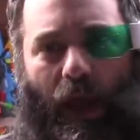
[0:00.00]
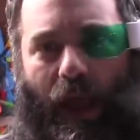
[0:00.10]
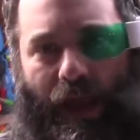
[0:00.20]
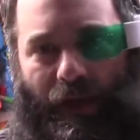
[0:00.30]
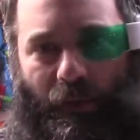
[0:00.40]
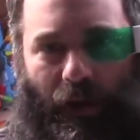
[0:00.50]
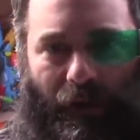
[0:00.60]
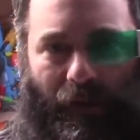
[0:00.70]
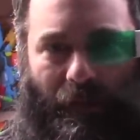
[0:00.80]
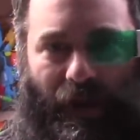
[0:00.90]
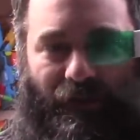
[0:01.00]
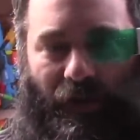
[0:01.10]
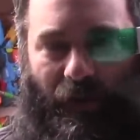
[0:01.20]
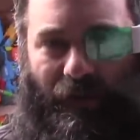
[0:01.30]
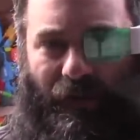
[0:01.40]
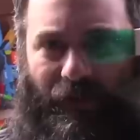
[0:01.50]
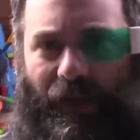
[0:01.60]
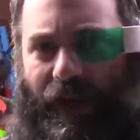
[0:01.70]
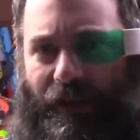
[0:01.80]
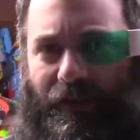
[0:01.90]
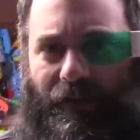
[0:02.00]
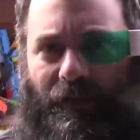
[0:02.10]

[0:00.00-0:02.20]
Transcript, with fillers: Anyway, it makes noises and it